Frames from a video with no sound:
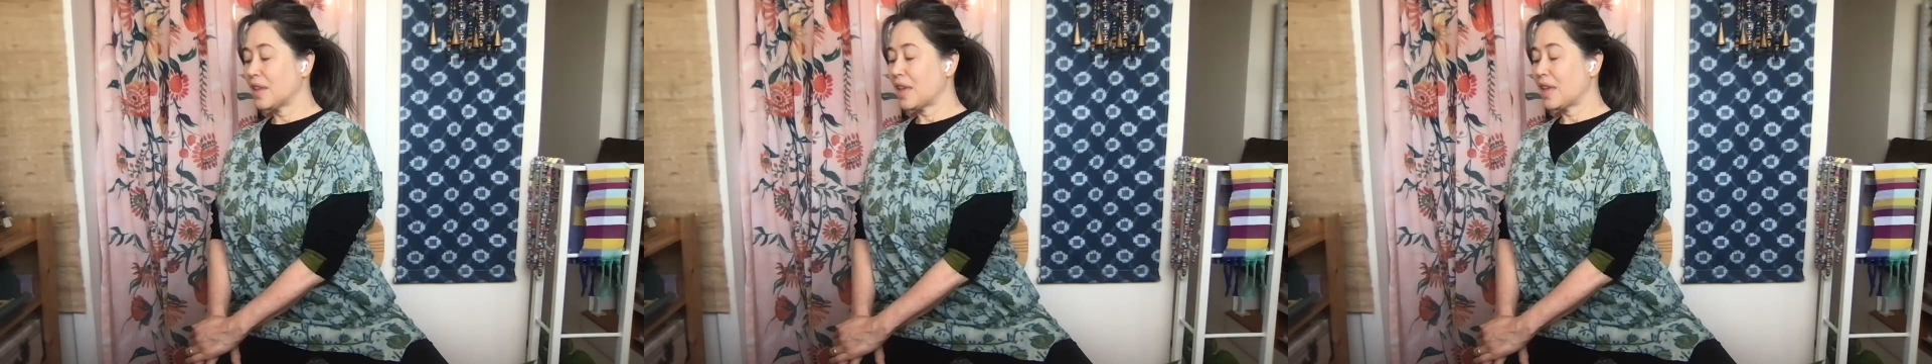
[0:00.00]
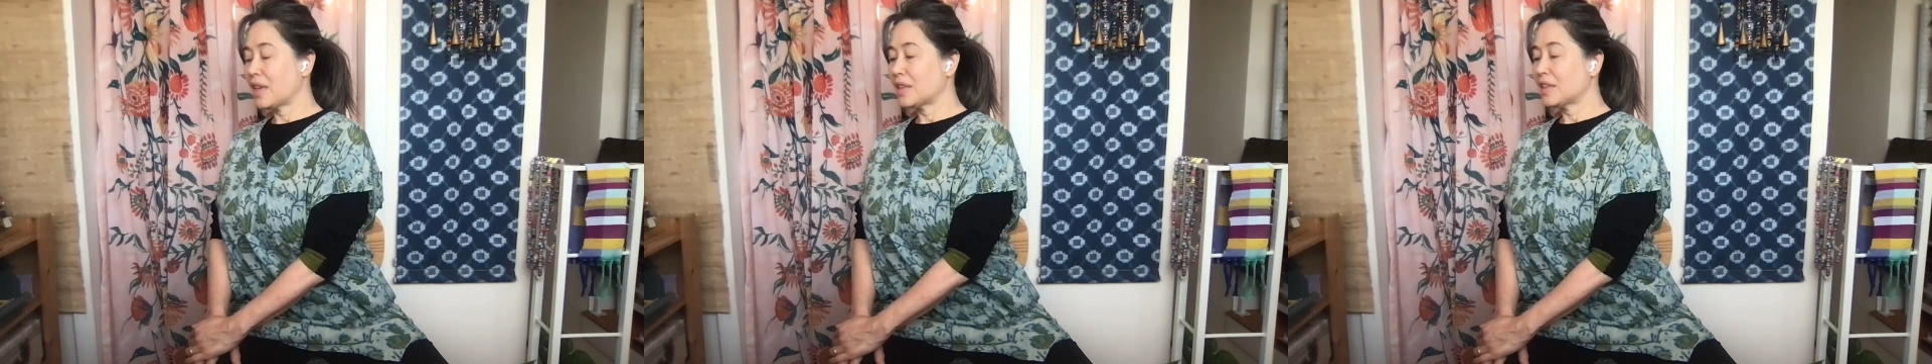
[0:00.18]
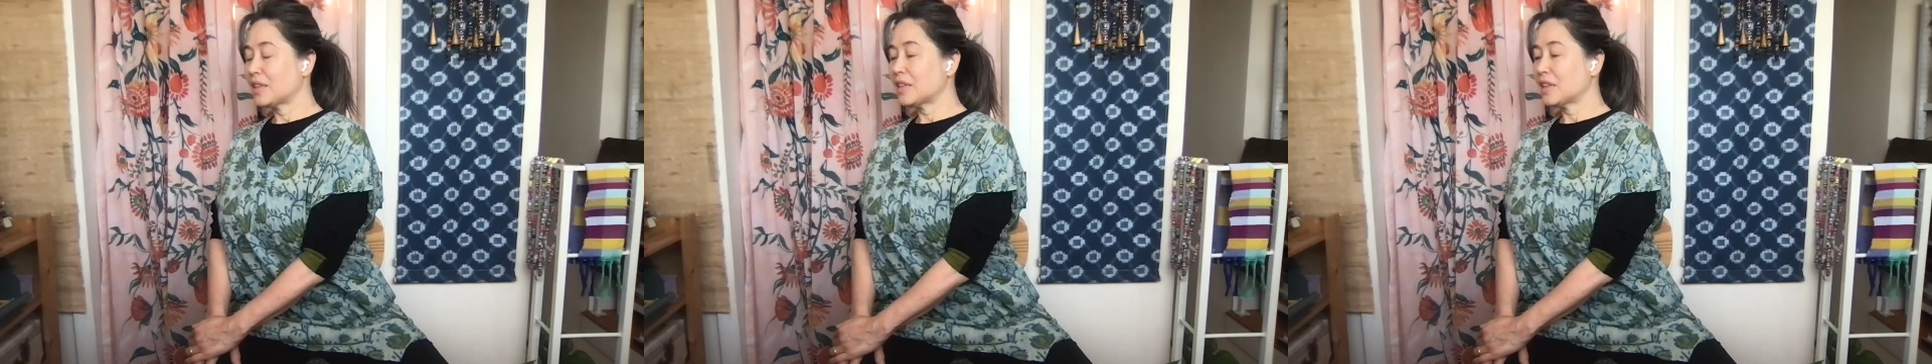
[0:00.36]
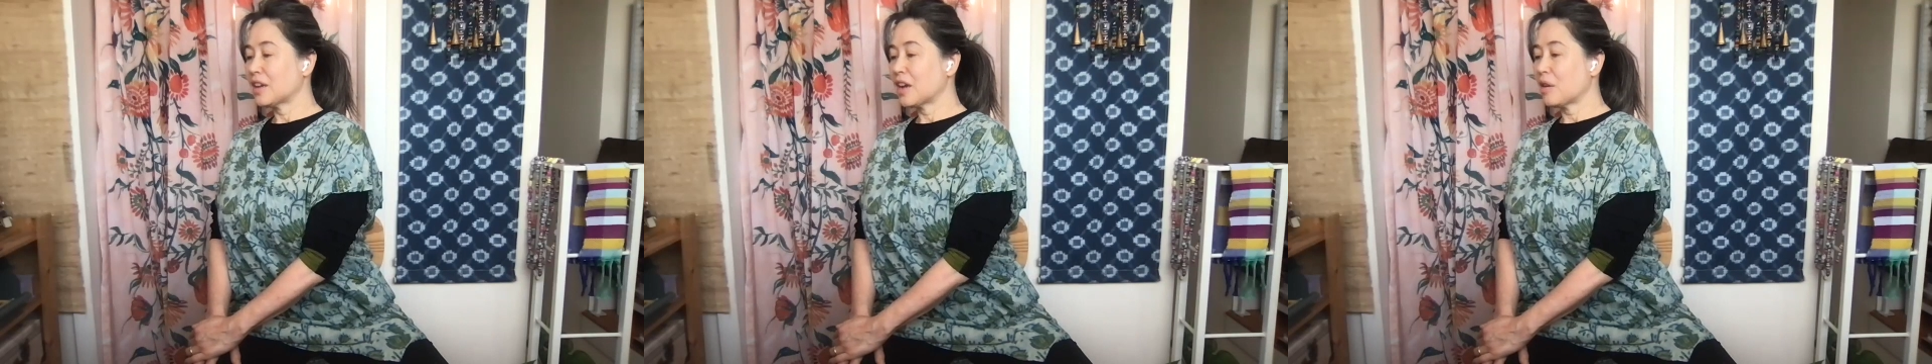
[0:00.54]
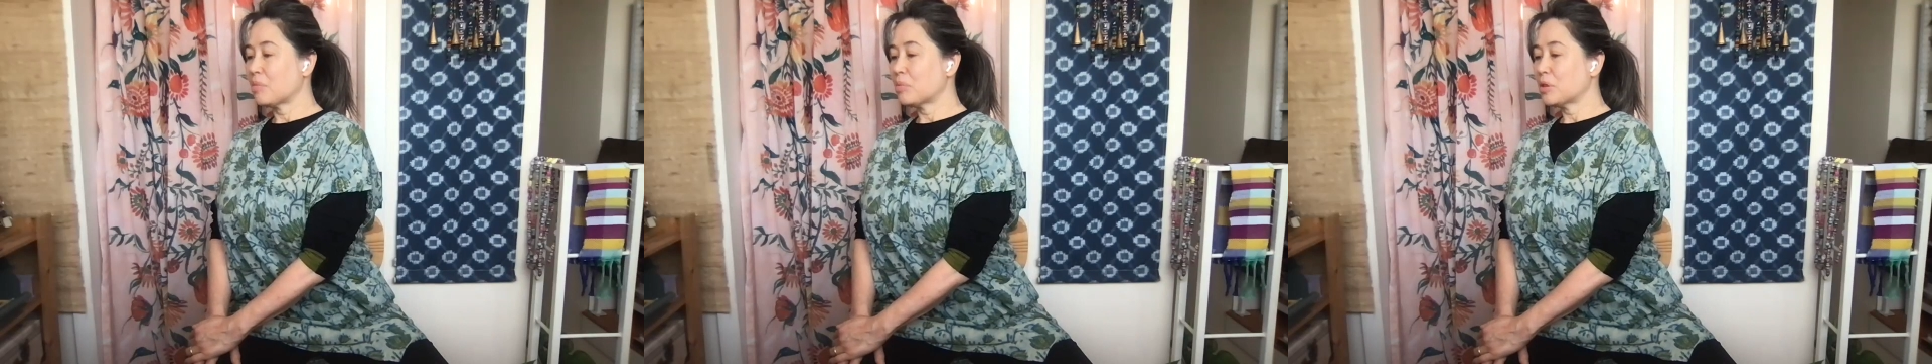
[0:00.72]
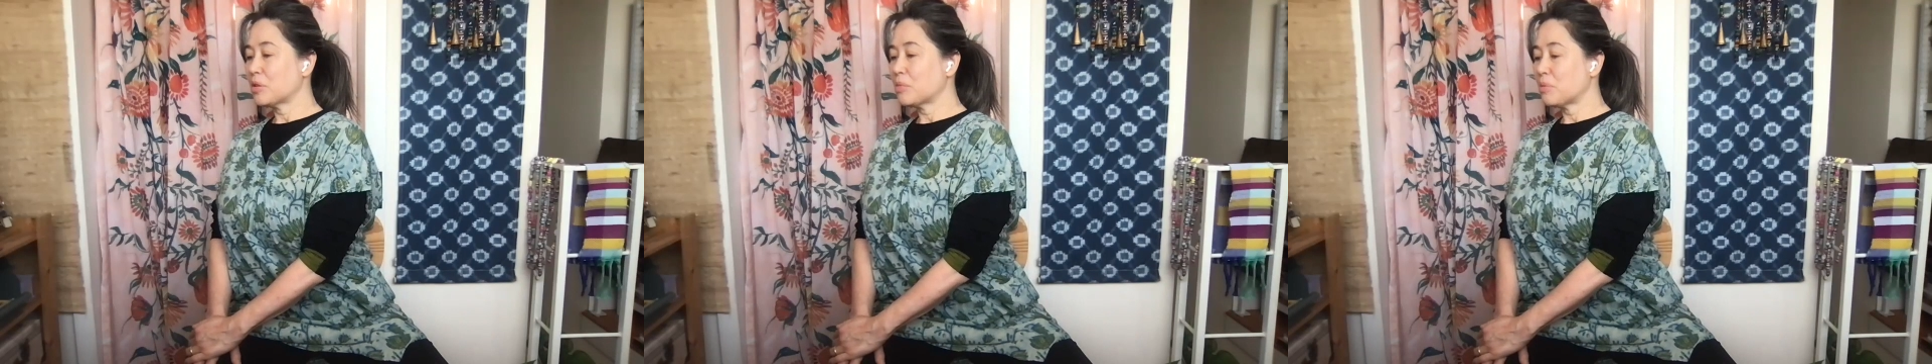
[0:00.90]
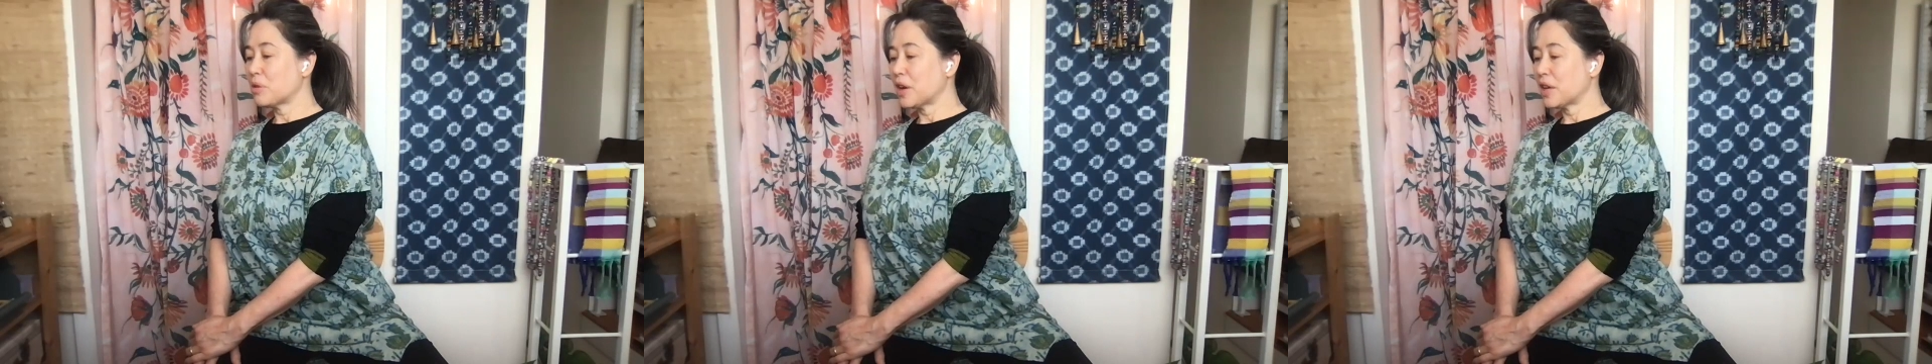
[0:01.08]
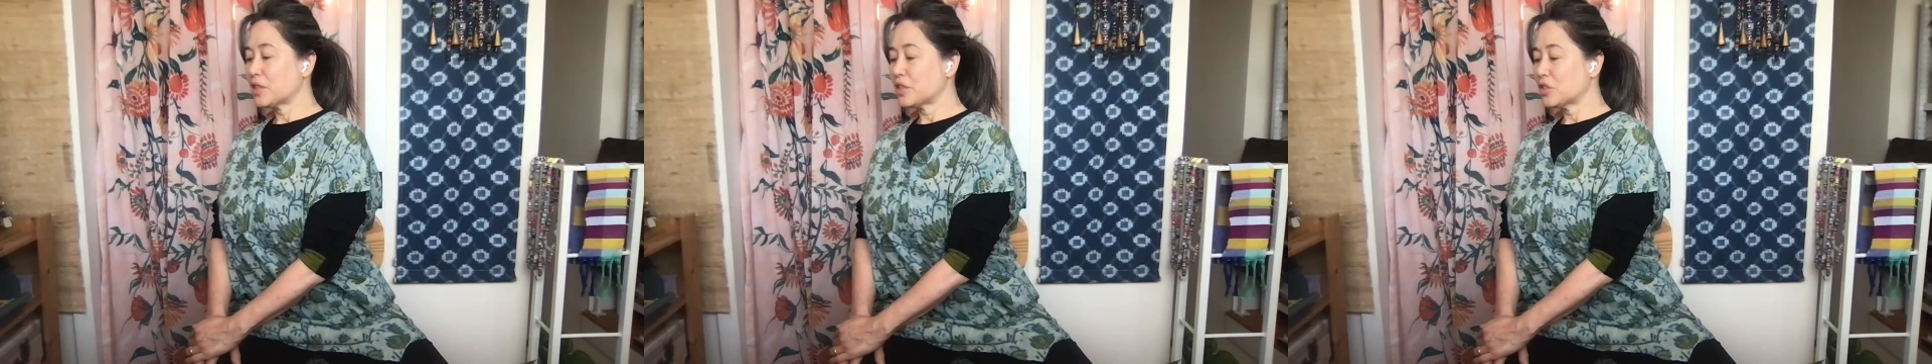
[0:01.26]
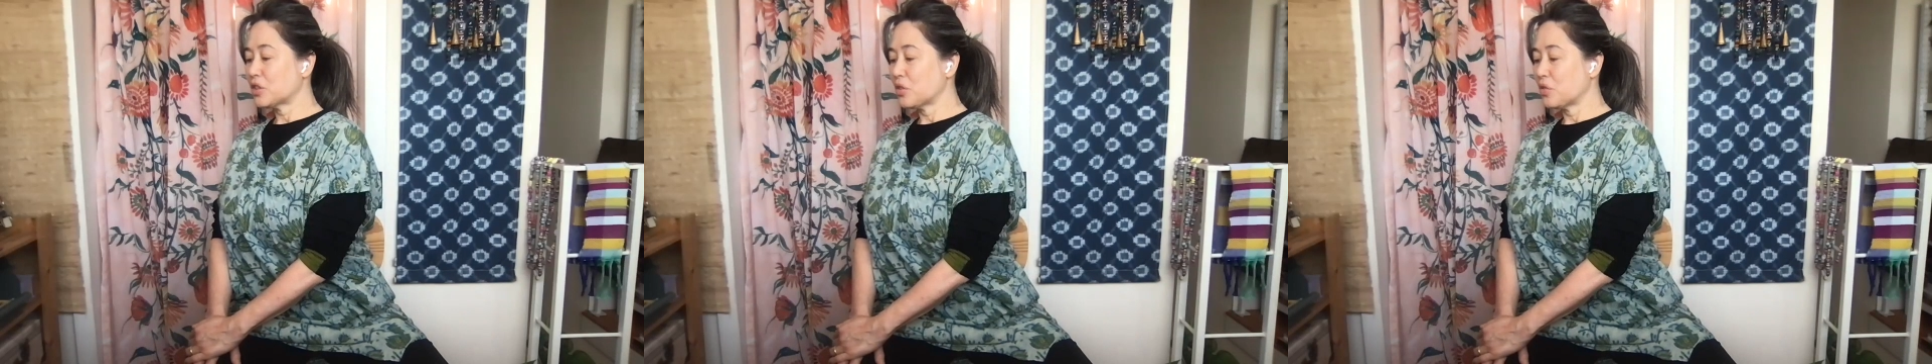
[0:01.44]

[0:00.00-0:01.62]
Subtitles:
And in a couple of breaths,